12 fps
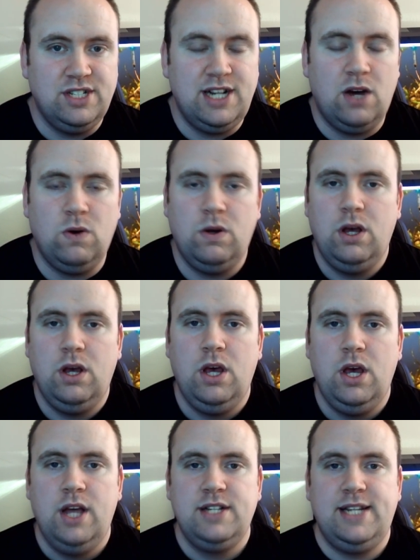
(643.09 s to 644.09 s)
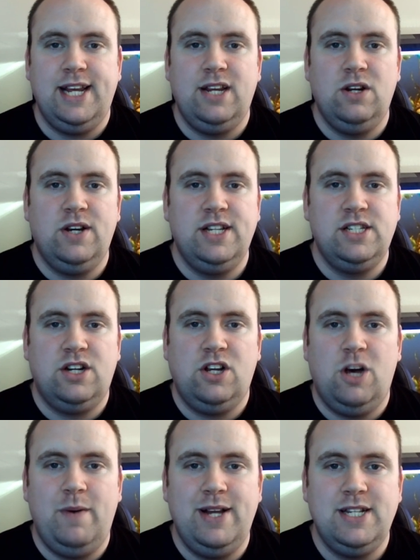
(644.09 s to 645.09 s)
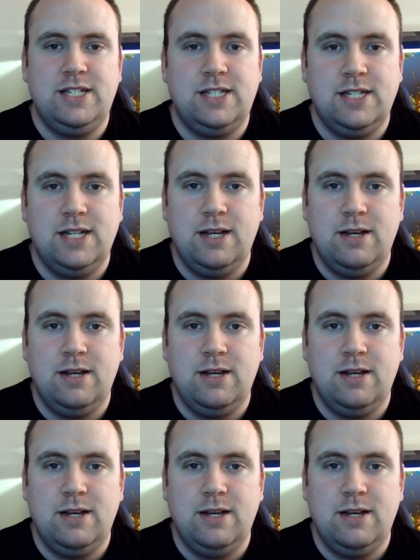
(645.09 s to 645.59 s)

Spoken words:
Now, take a look into the comments